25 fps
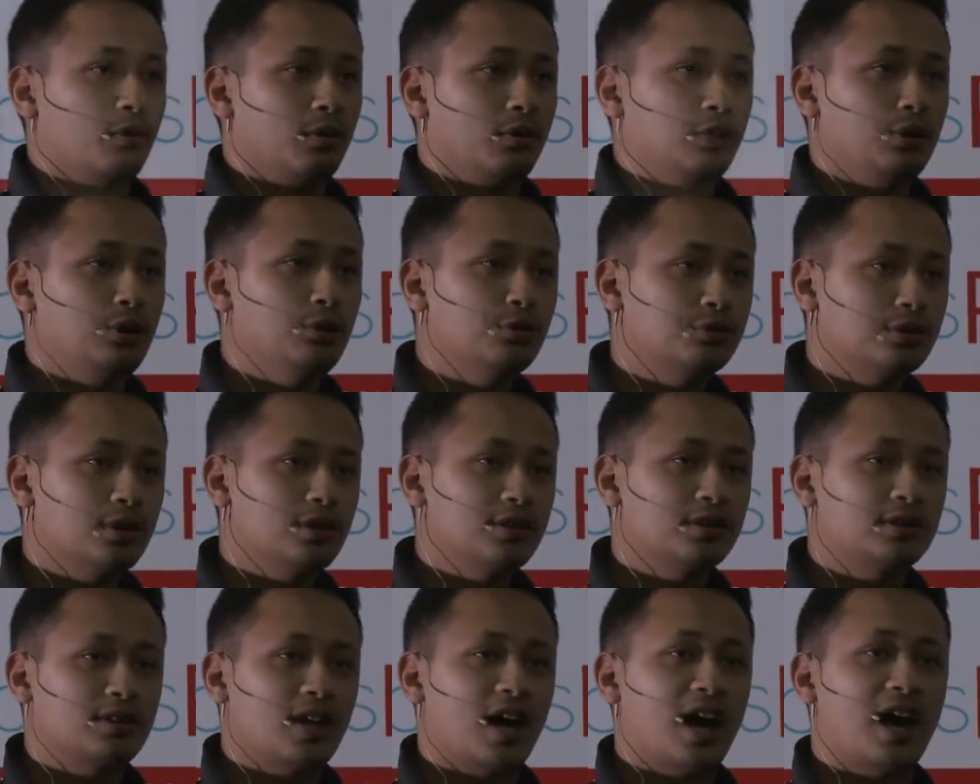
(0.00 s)

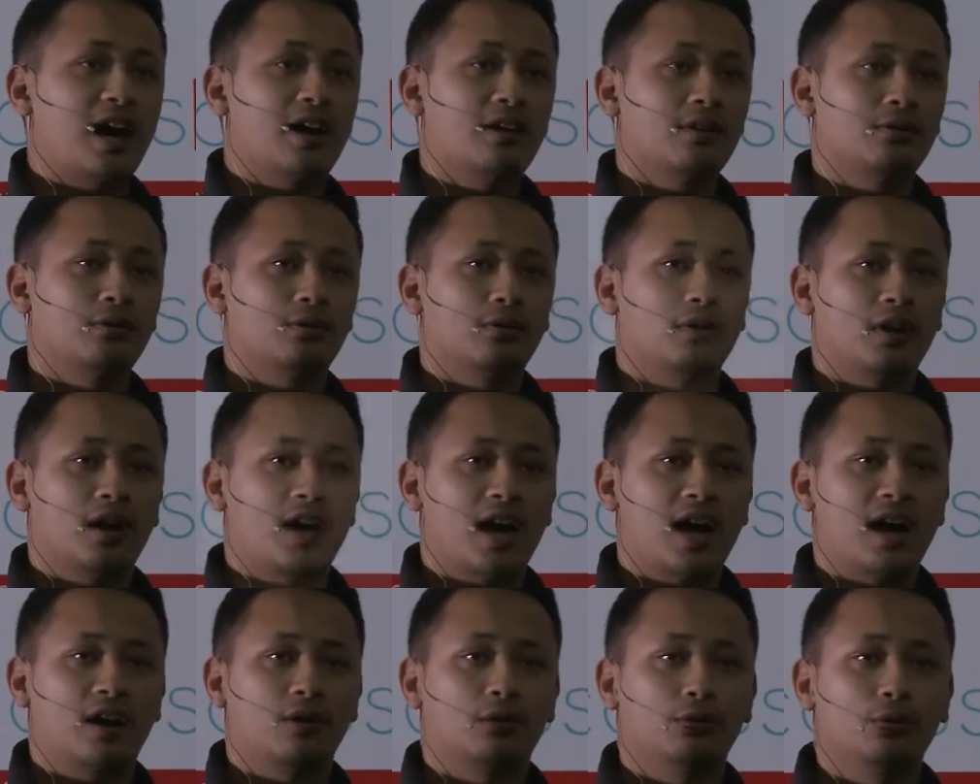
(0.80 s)
Users
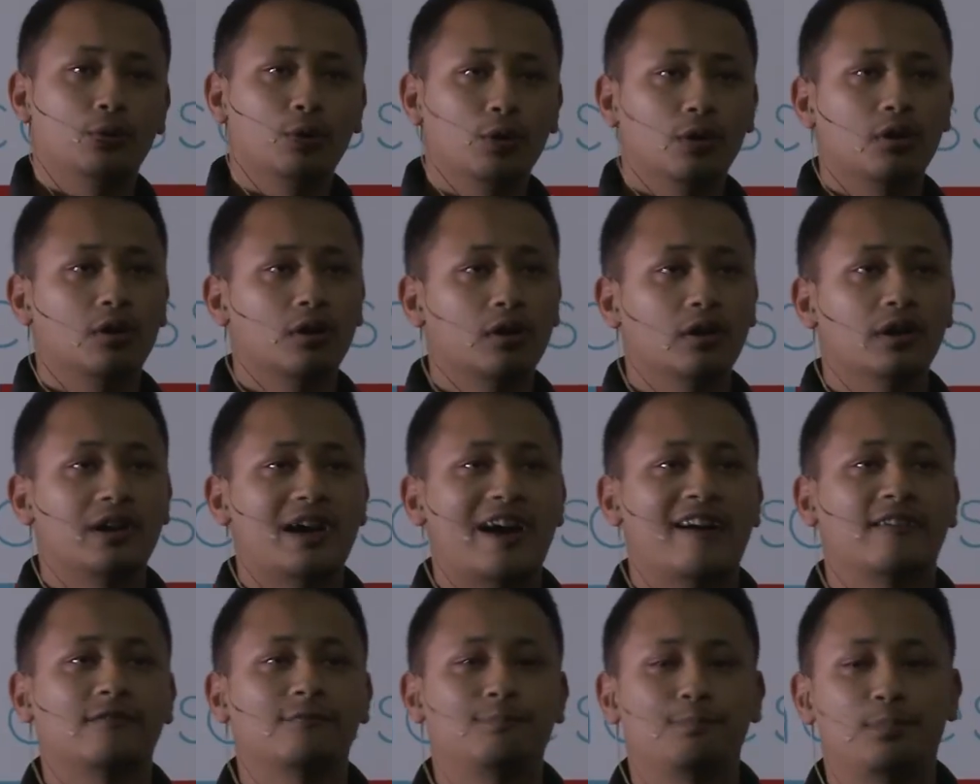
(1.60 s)
no longer
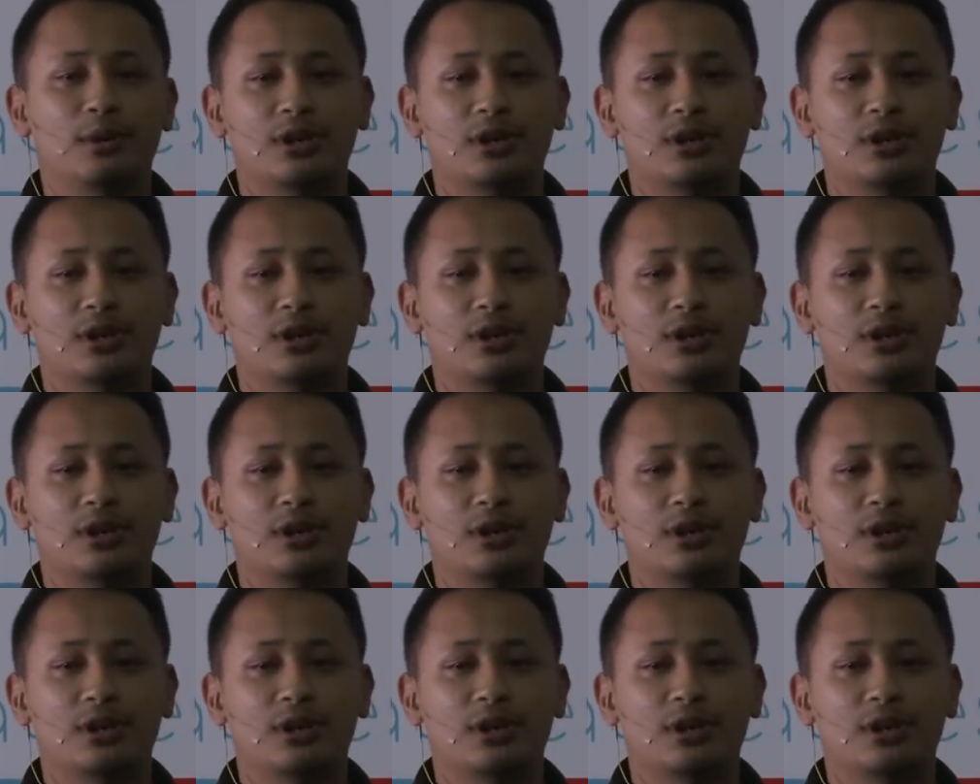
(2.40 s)
have